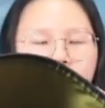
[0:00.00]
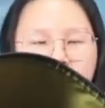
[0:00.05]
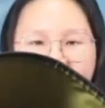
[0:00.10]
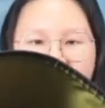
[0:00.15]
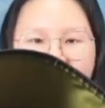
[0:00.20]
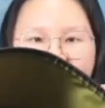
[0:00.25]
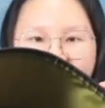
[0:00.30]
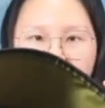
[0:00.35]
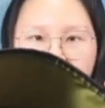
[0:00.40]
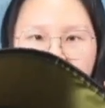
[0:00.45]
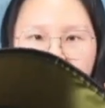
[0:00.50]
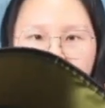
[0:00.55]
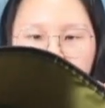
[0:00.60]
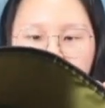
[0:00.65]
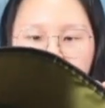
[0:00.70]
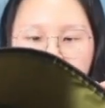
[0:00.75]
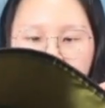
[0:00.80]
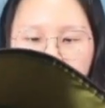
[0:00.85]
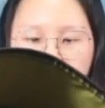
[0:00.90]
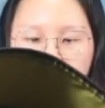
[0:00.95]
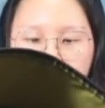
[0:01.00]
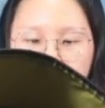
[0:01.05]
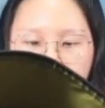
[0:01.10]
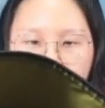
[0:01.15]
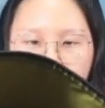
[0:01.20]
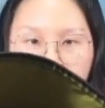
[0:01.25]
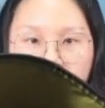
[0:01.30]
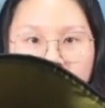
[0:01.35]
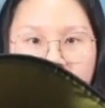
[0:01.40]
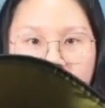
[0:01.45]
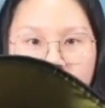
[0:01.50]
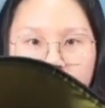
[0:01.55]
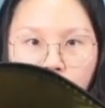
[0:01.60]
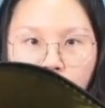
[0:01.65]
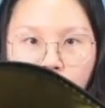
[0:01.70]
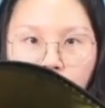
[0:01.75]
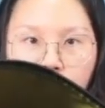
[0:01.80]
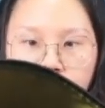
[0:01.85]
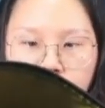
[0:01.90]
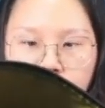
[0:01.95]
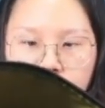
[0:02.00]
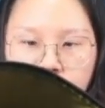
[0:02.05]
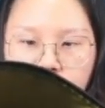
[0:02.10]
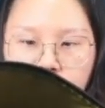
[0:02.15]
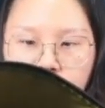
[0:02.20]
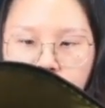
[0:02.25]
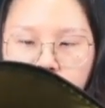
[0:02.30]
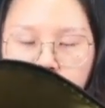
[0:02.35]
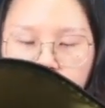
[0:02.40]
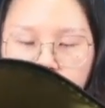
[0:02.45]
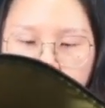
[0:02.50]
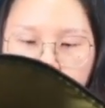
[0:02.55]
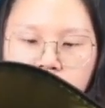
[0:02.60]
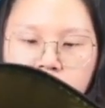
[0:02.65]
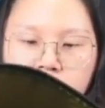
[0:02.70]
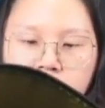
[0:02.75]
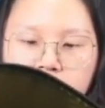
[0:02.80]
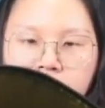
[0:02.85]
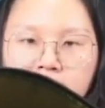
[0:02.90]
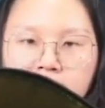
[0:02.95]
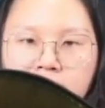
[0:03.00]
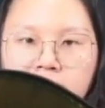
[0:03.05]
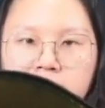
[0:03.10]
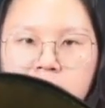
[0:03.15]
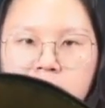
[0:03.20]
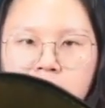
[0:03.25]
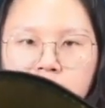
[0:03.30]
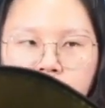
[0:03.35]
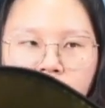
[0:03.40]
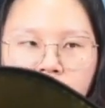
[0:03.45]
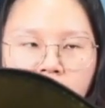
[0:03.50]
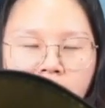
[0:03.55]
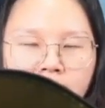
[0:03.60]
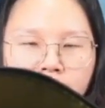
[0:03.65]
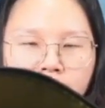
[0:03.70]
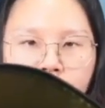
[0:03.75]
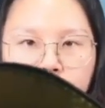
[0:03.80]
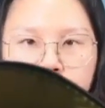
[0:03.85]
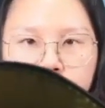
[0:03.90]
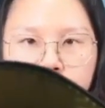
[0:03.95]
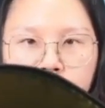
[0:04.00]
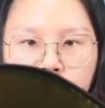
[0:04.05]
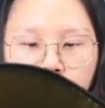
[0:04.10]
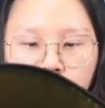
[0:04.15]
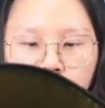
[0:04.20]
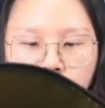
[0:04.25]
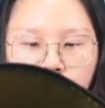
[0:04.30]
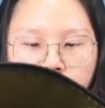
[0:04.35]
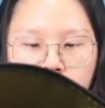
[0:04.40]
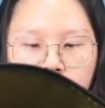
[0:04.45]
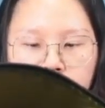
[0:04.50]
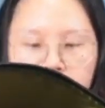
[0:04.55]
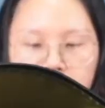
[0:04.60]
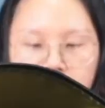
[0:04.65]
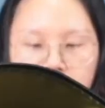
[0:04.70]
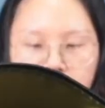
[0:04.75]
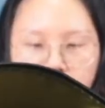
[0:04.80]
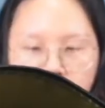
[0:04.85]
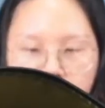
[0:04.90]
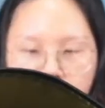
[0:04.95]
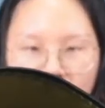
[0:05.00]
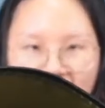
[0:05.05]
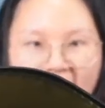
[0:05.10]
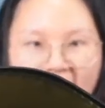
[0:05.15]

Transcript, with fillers: pad with a pad pocket. It means that you can put your uh,